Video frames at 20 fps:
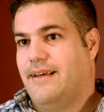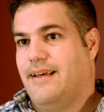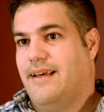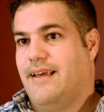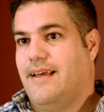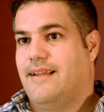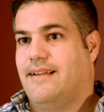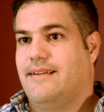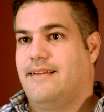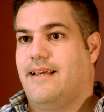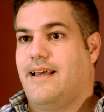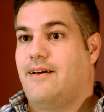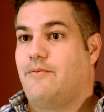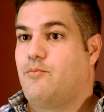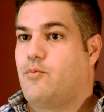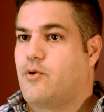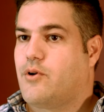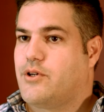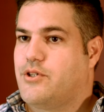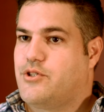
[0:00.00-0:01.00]
and they have
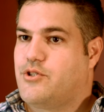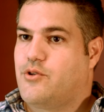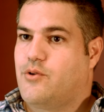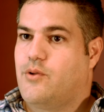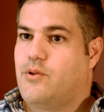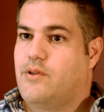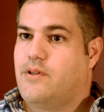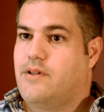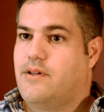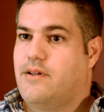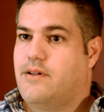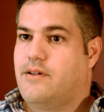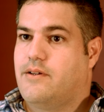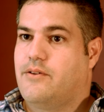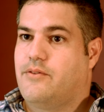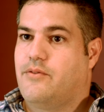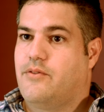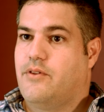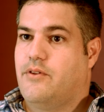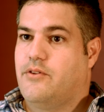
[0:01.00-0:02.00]
more control
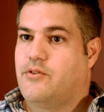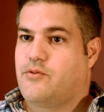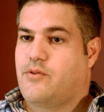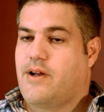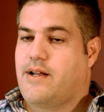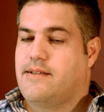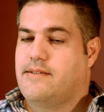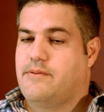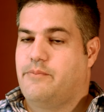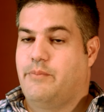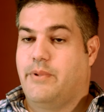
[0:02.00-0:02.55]
of these routes.